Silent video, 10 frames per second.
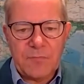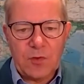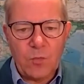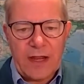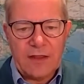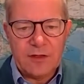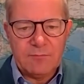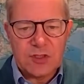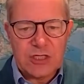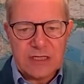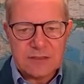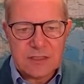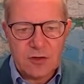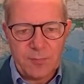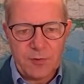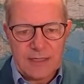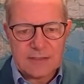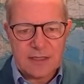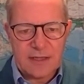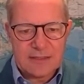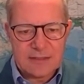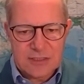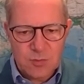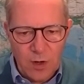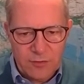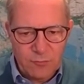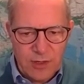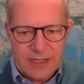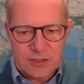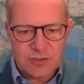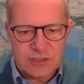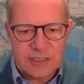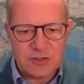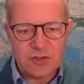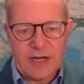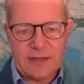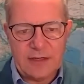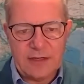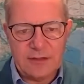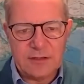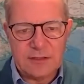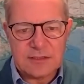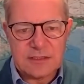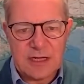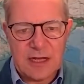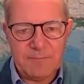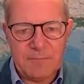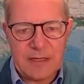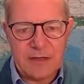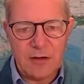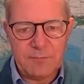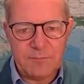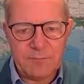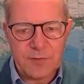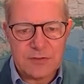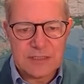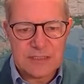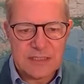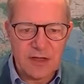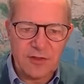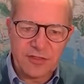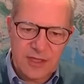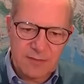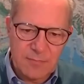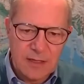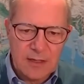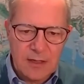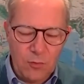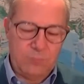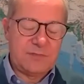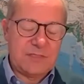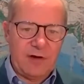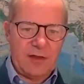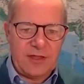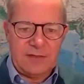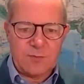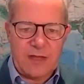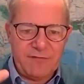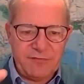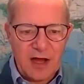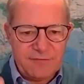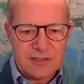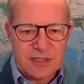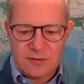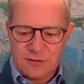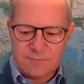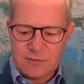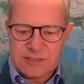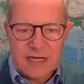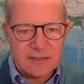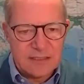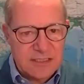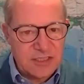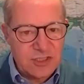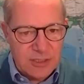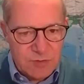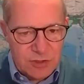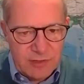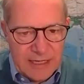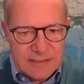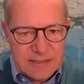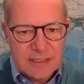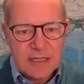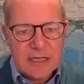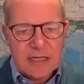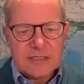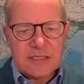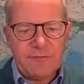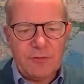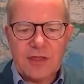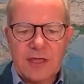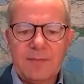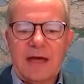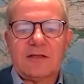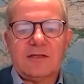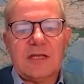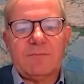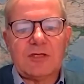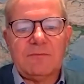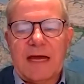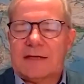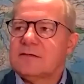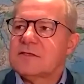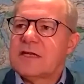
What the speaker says: way that machines can operate. So that's one really interesting trend that's in our process. The other theme, well, several other themes, we have 5 in total. The second is consumption related. So if you think about consumption patterns